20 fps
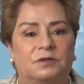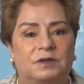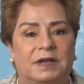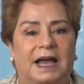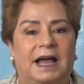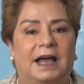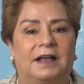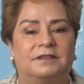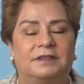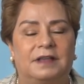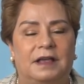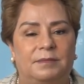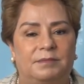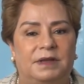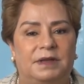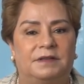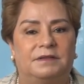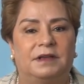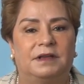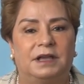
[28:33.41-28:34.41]
gas
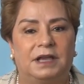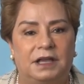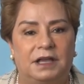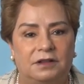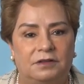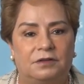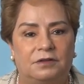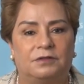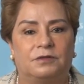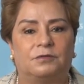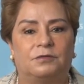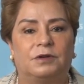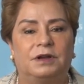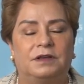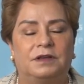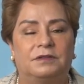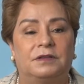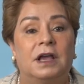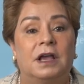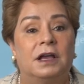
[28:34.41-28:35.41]
emitting
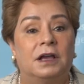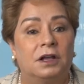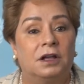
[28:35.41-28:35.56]
industries